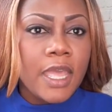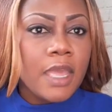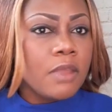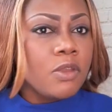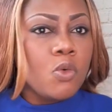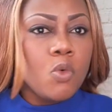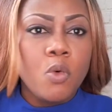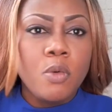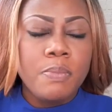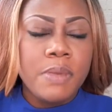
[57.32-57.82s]

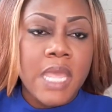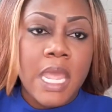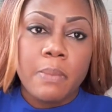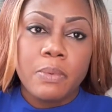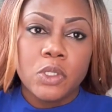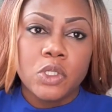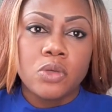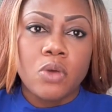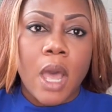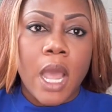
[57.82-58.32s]
you won't be
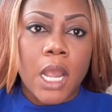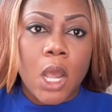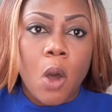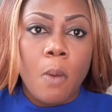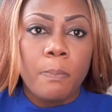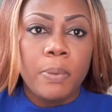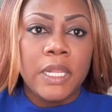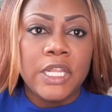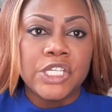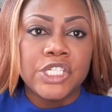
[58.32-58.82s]
able to
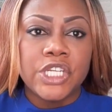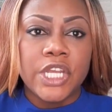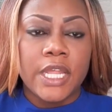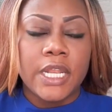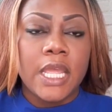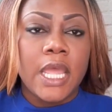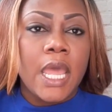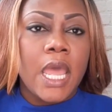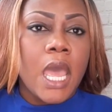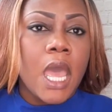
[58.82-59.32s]
accomplish
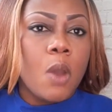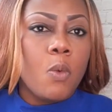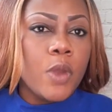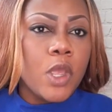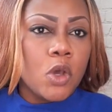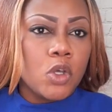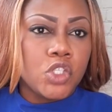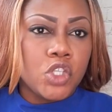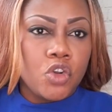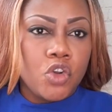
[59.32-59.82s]
it. And we
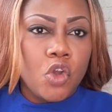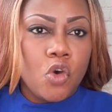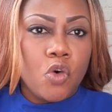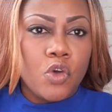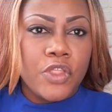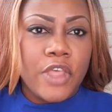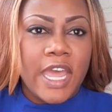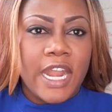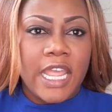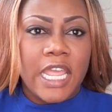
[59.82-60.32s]
also know
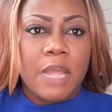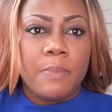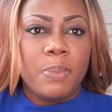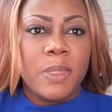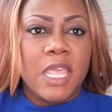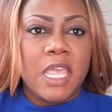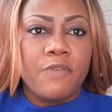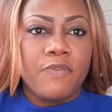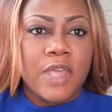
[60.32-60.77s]
that if